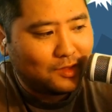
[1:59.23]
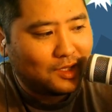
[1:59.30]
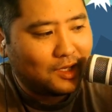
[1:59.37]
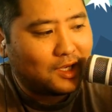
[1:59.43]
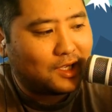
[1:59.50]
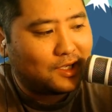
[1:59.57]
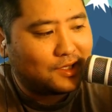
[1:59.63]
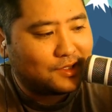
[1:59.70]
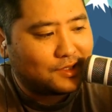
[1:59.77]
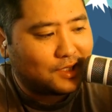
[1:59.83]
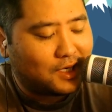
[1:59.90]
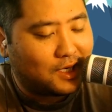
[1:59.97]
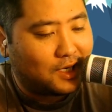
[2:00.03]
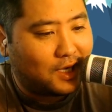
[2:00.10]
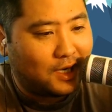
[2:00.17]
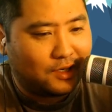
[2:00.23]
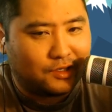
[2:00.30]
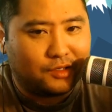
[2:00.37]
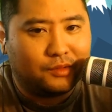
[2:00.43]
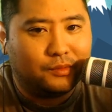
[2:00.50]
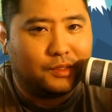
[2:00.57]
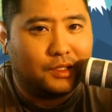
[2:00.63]
Because, I don't
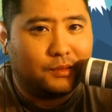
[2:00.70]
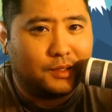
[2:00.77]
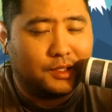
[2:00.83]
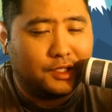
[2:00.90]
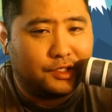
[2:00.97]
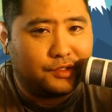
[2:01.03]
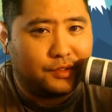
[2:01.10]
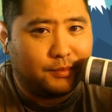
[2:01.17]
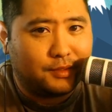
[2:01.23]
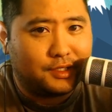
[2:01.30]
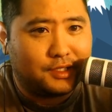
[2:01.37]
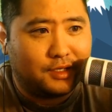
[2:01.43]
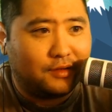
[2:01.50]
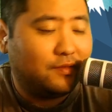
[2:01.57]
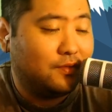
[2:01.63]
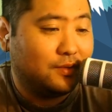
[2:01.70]
know, I wanted to treat myself.